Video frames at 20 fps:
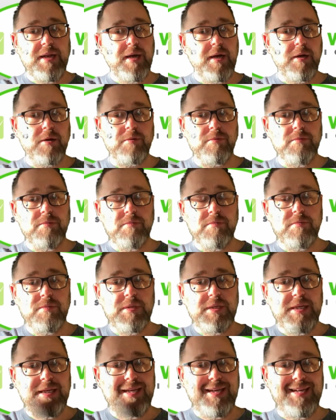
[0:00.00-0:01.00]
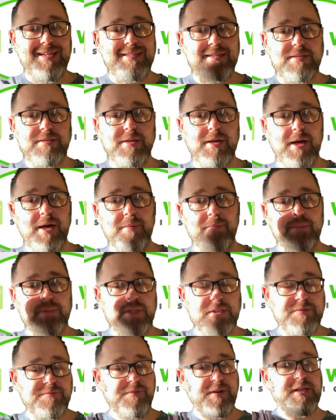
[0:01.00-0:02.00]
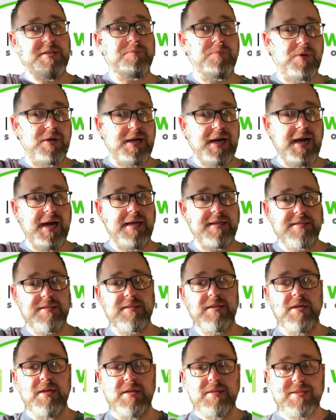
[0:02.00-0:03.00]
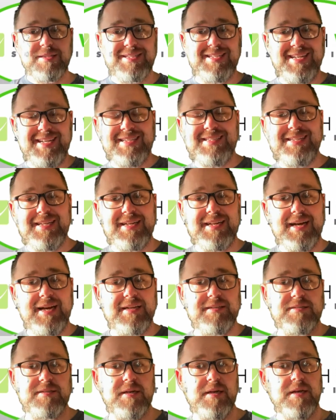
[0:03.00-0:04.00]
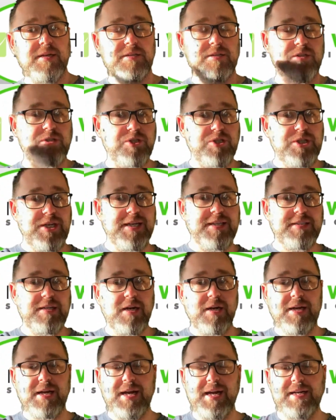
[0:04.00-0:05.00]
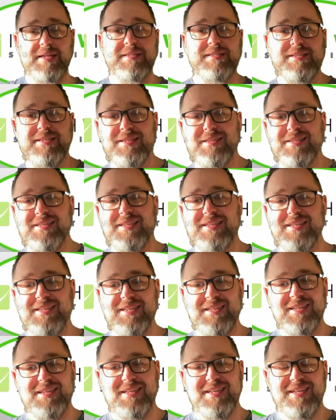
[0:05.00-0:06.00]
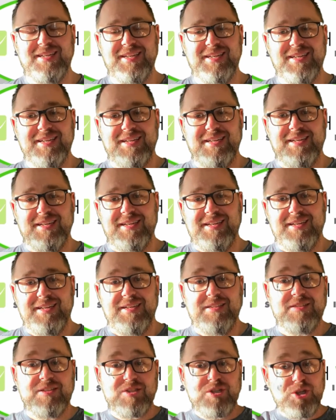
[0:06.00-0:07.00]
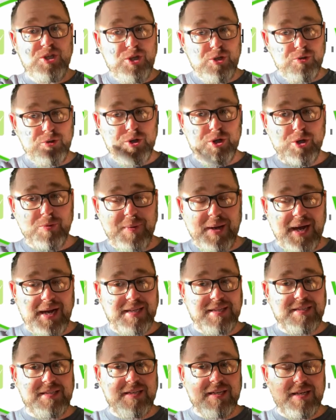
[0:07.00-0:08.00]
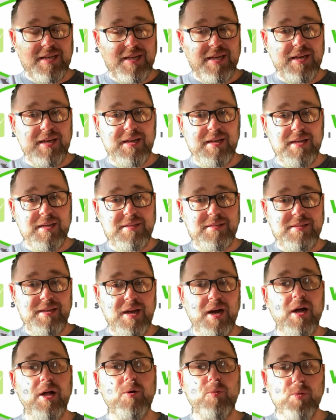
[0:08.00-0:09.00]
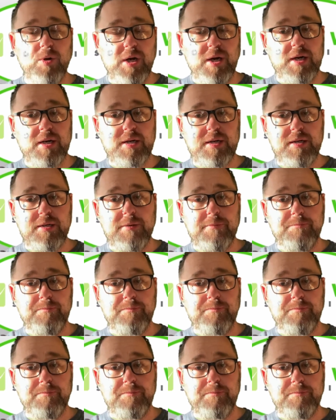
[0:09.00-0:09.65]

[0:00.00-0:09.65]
now is a time. There's Facebook ads, there's LinkedIn ads, there's TikTok ads, there's YouTube ads. They all work.